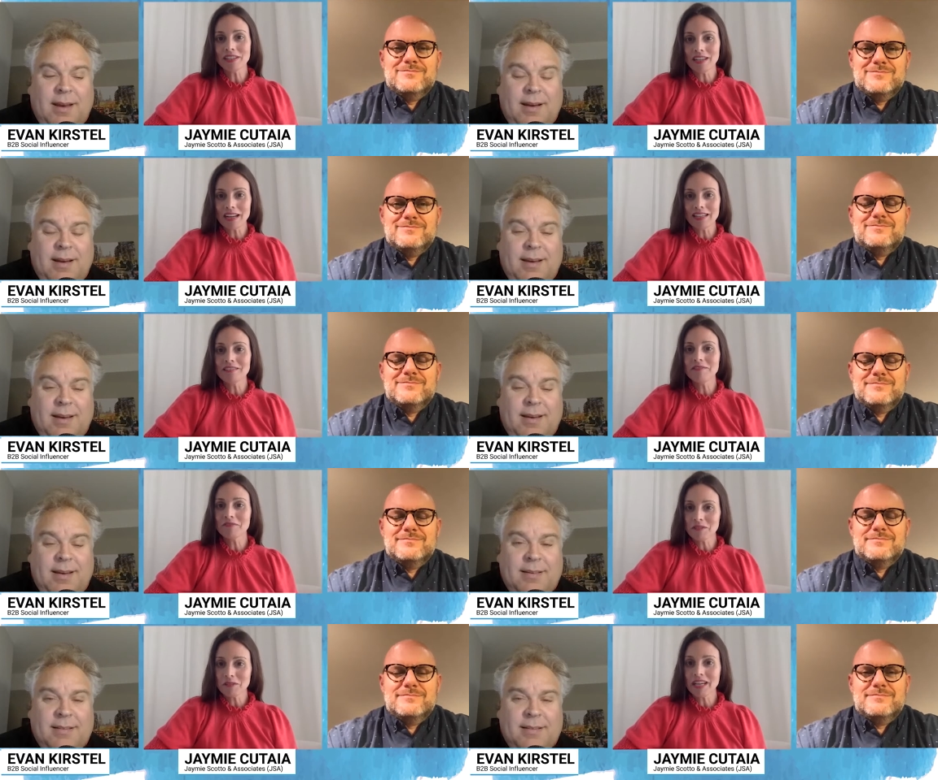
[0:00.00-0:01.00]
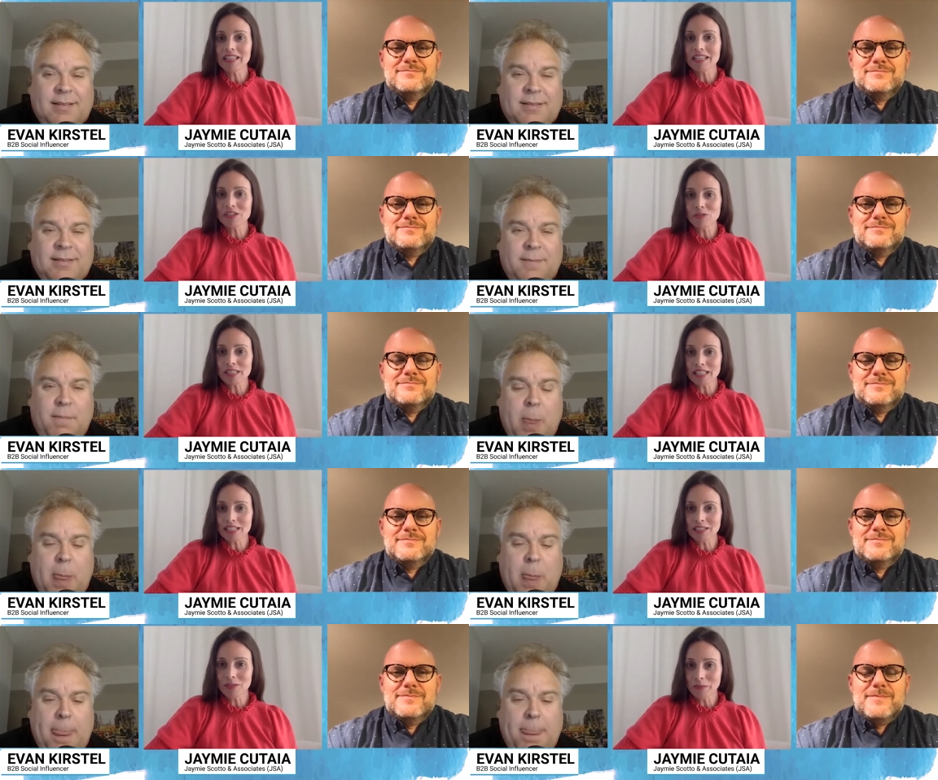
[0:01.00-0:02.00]
Speaker 1: kind of create
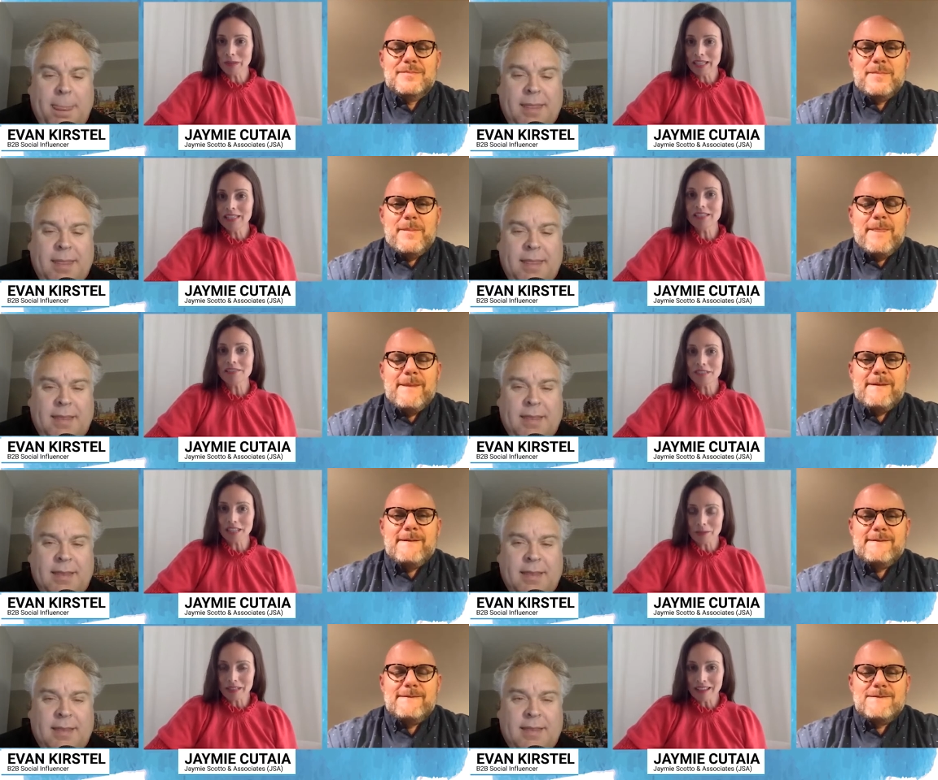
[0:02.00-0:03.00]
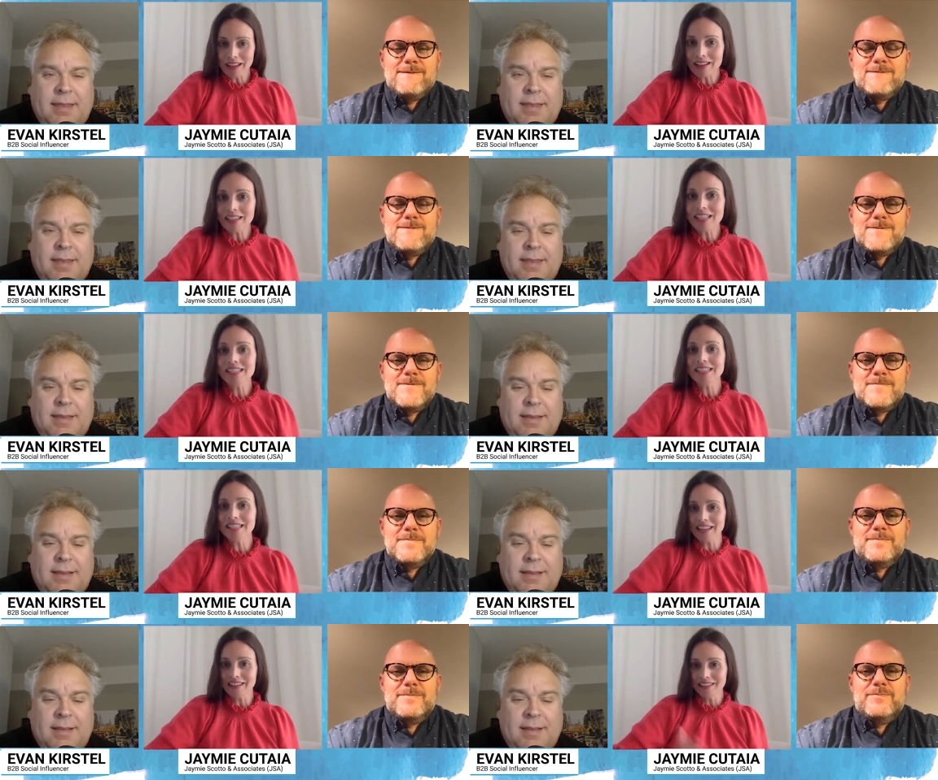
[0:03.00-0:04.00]
interesting new ways of celebrating the holidays
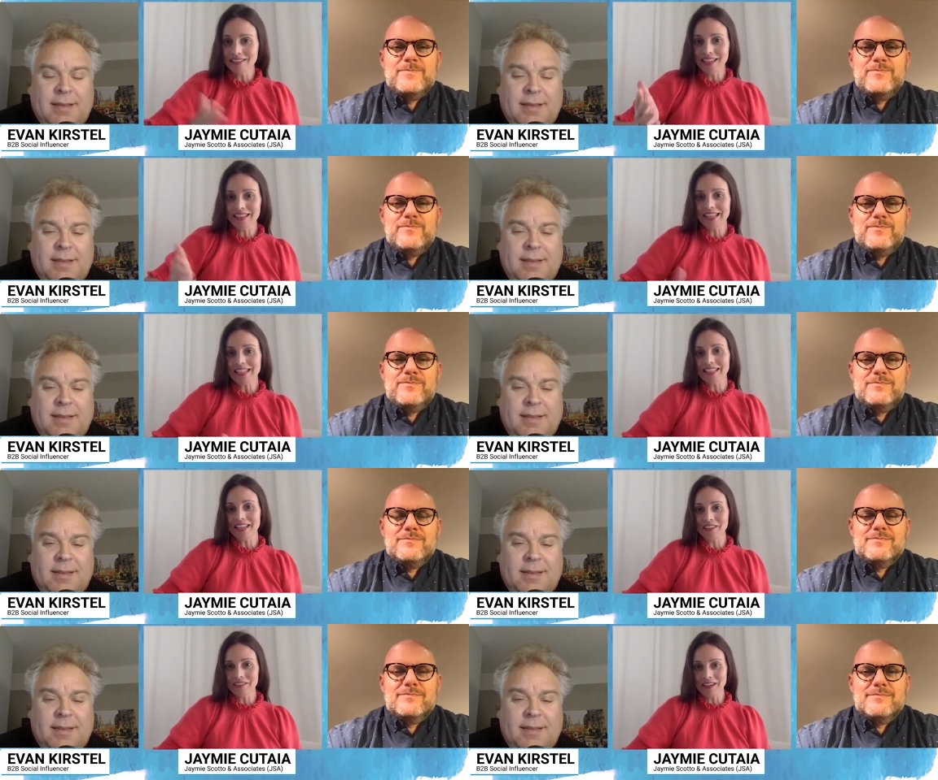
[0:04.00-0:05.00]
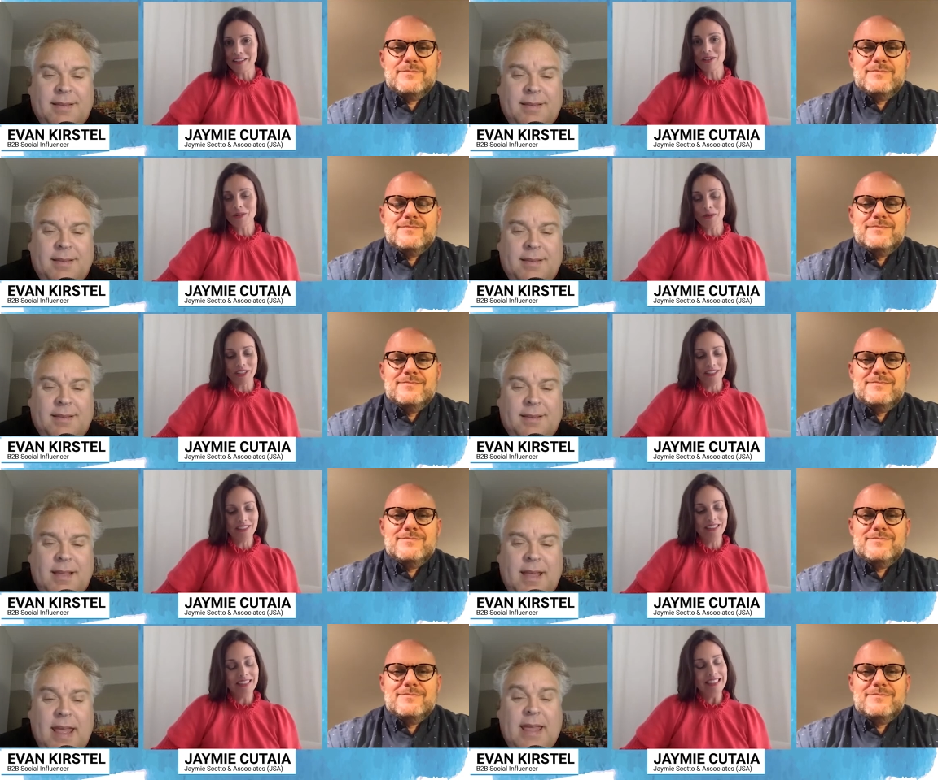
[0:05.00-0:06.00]
together, right? Thanksgiving around the corner.
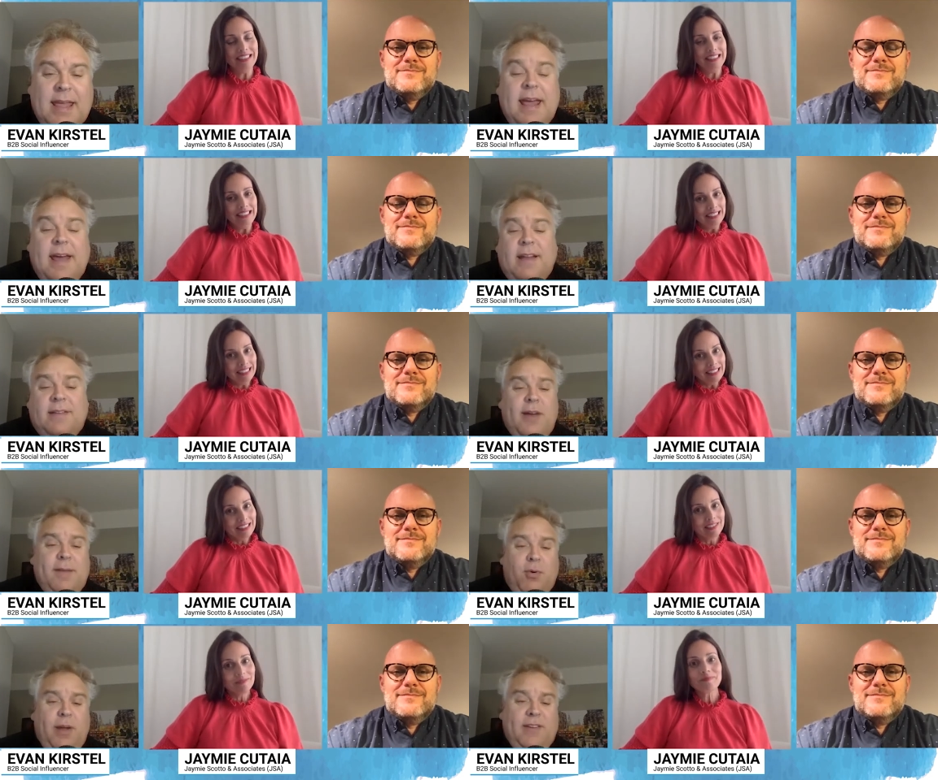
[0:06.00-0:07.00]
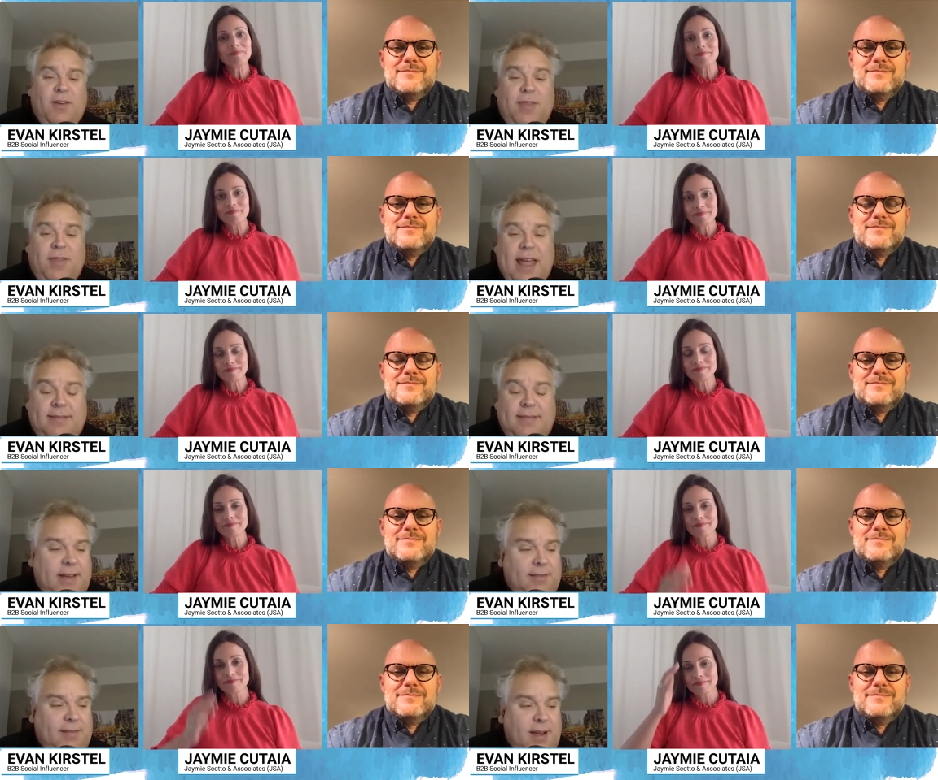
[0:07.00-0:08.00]
Speaker 2: Yeah, that's a great point. So
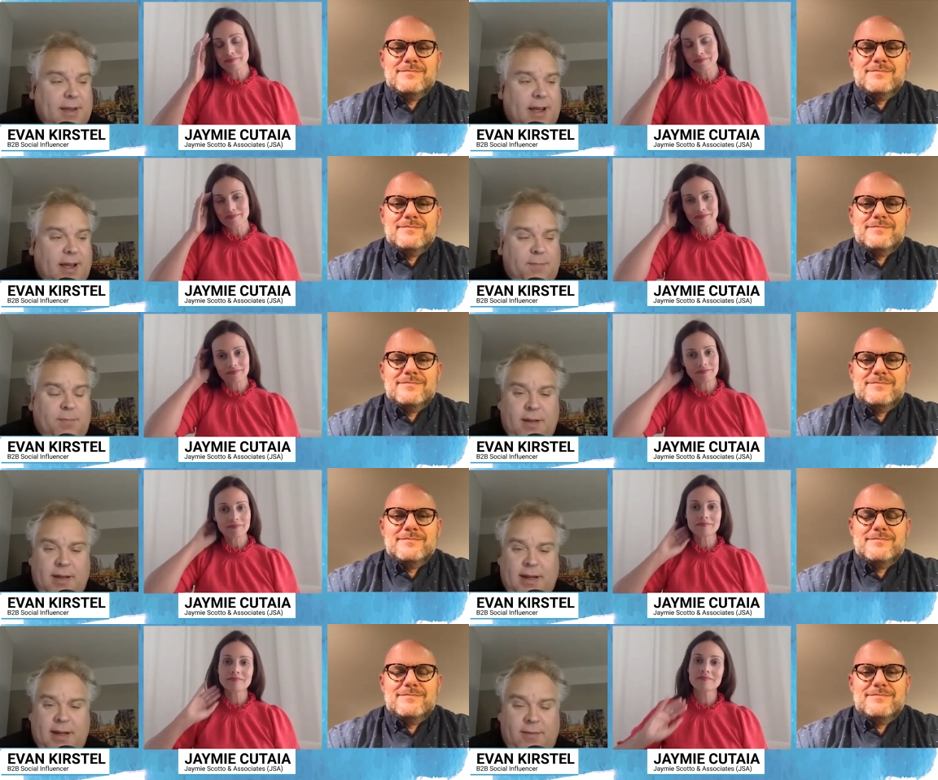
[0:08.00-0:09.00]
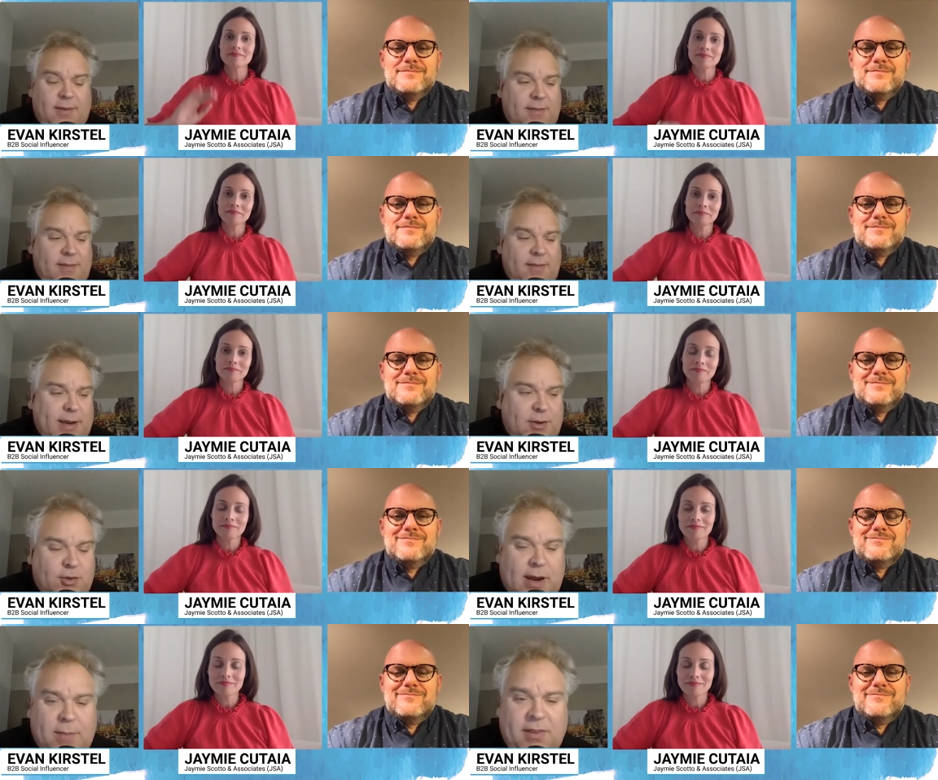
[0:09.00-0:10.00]
Thanksgiving is coming up as we
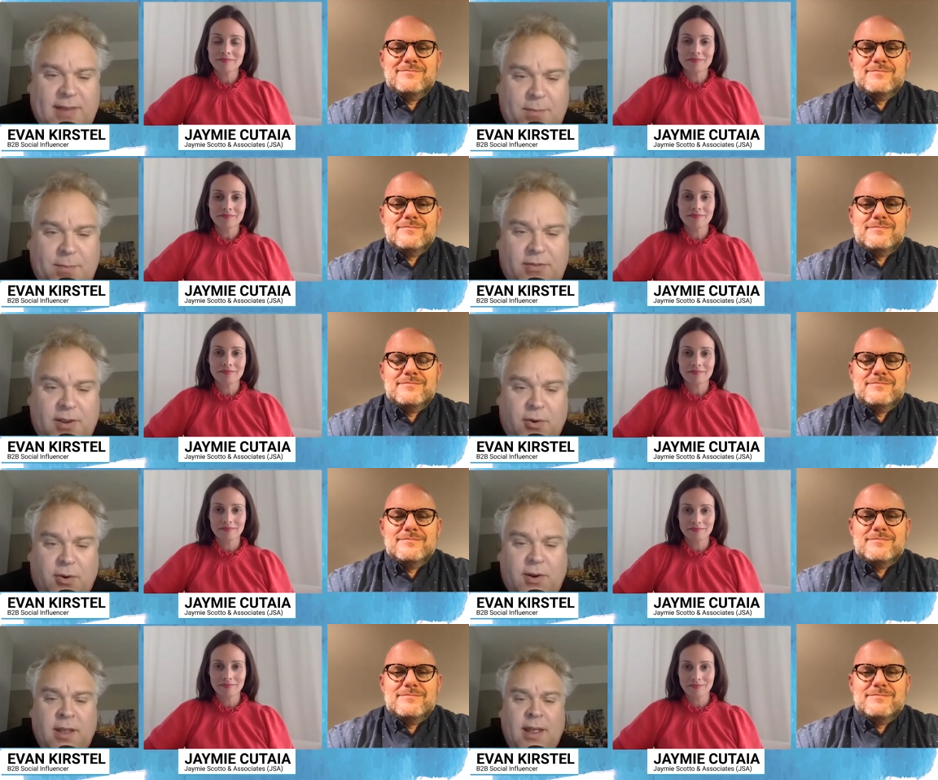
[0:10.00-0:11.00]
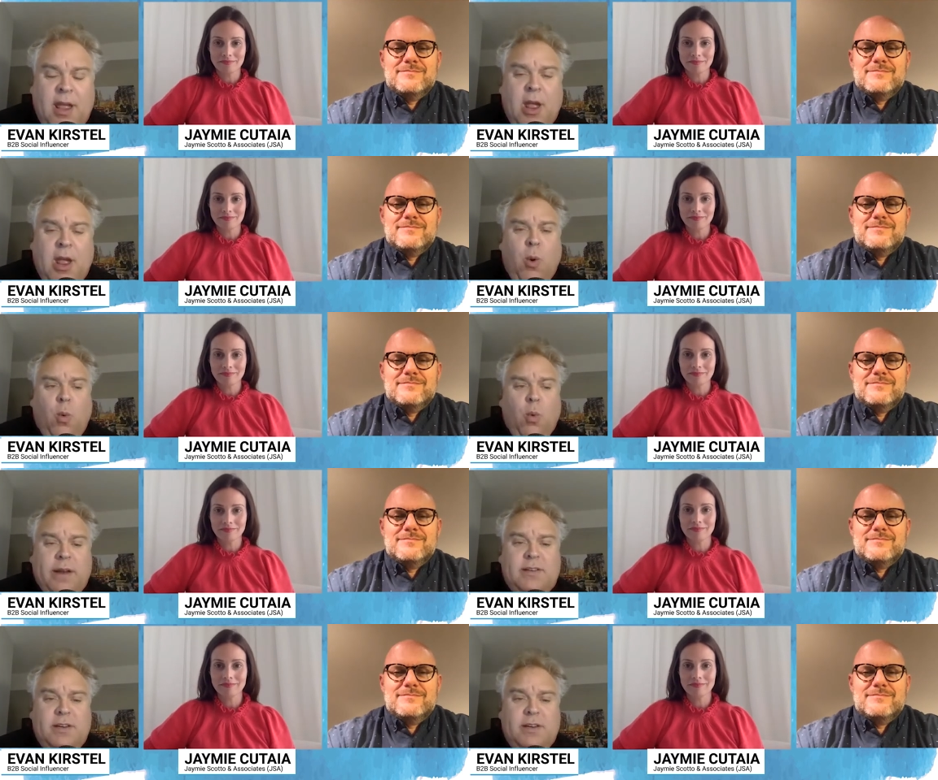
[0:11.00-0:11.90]
drop this episode. What to